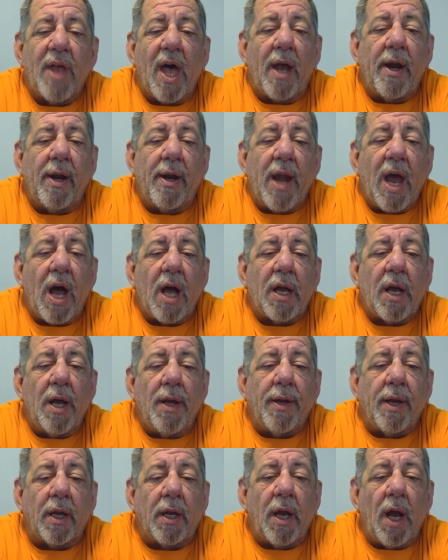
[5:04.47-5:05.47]
not a knock
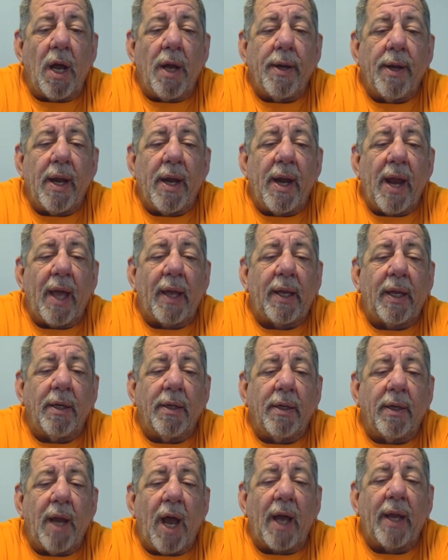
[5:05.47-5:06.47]
on the gun, and
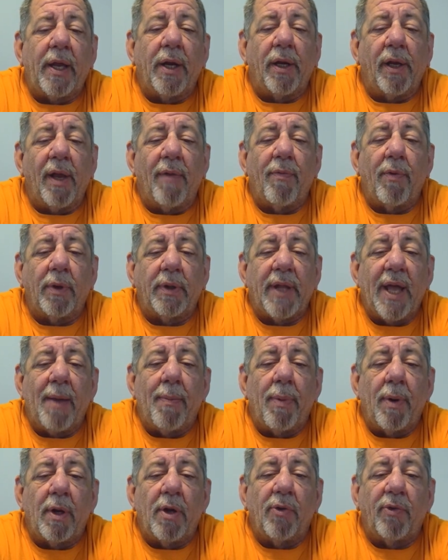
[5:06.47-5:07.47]
I could live with
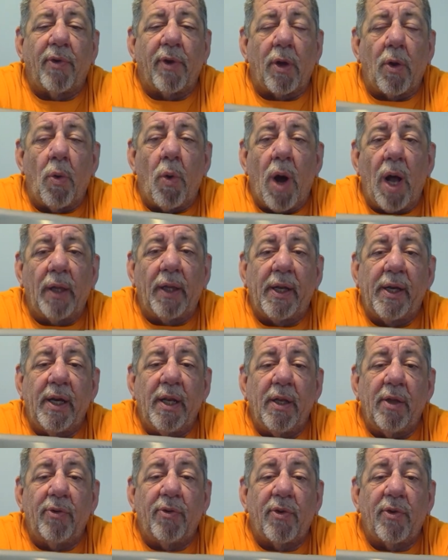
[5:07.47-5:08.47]
that because the quality
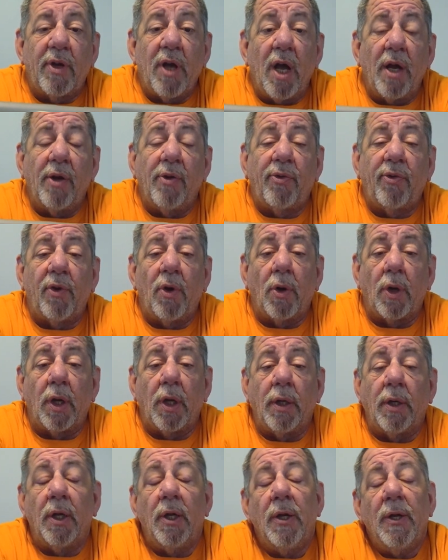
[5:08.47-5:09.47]
of this gun is so
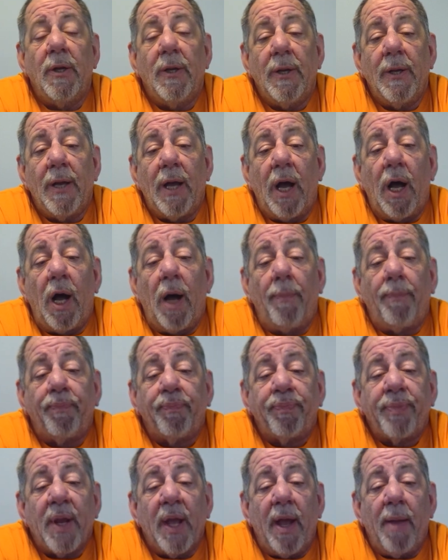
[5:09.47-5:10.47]
good.
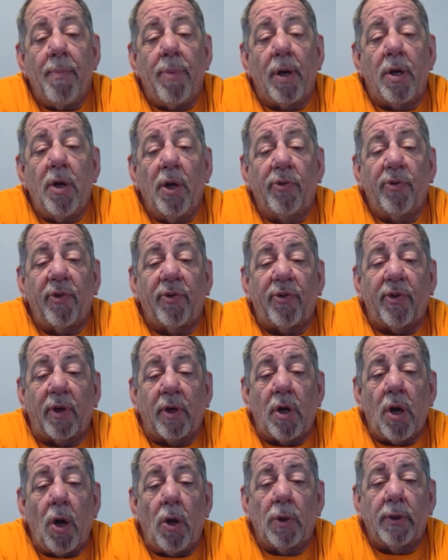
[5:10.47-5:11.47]
And because it's a
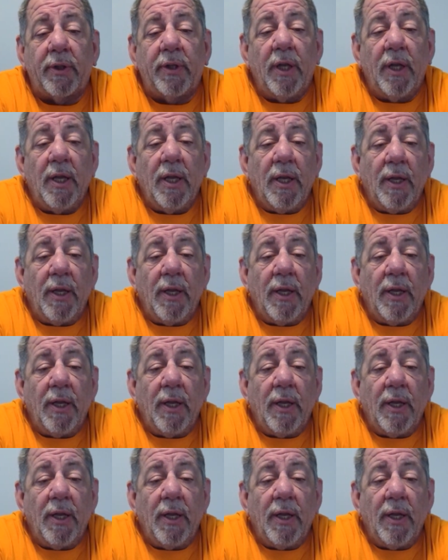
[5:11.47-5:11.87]
Colt,